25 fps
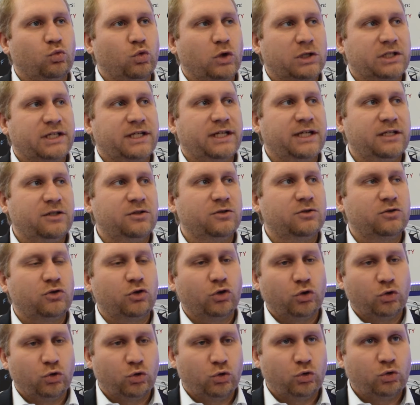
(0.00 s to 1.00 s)
what can you
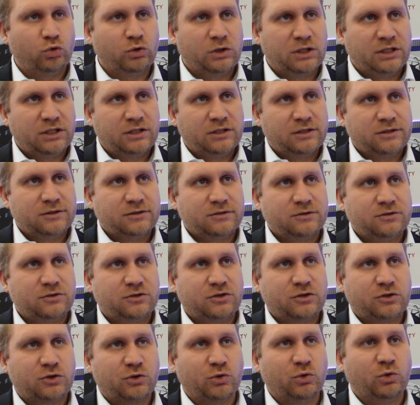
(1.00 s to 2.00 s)
do
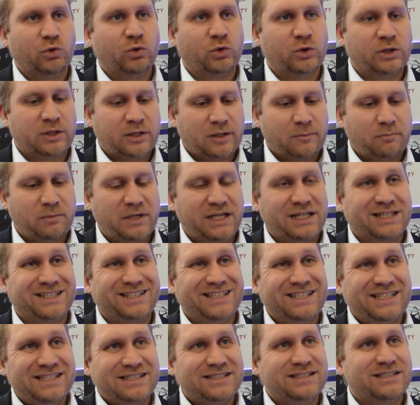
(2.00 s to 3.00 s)
to make
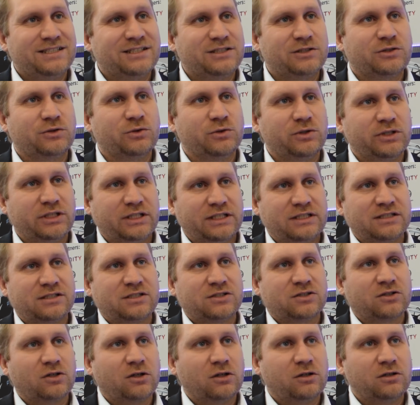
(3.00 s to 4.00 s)
it easier to
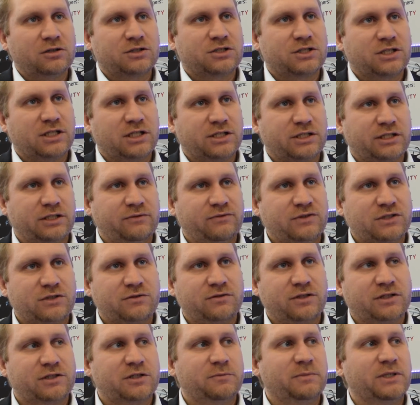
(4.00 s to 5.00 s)
install charging
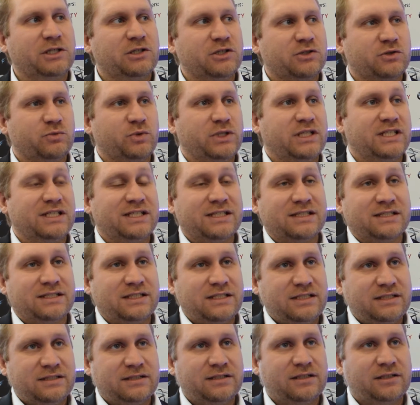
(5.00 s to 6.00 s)
infrastructure, because when it is
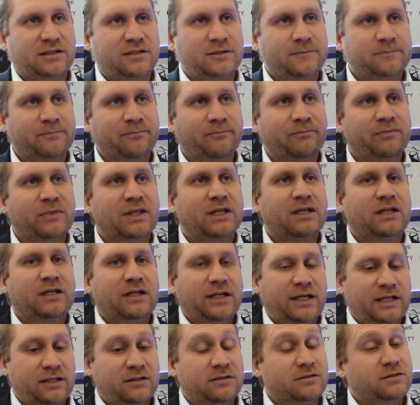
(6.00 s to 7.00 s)
easier
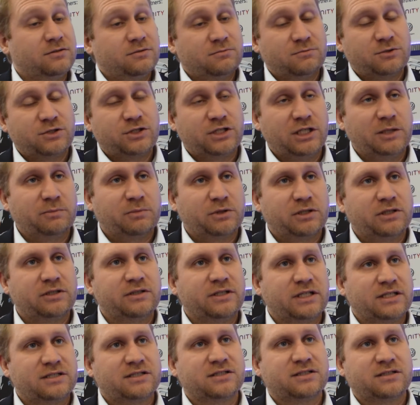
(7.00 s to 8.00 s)
and cheaper,
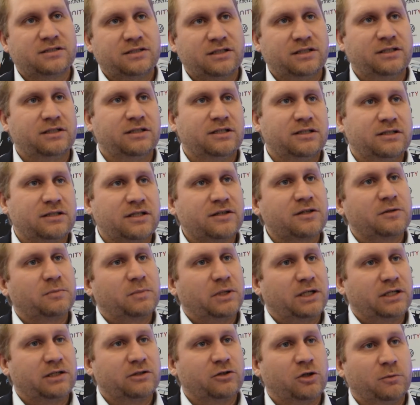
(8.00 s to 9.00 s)
this is another
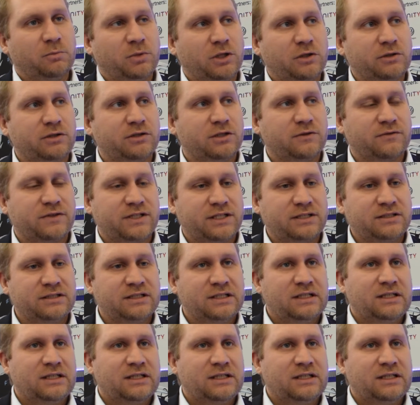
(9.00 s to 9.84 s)
component of that,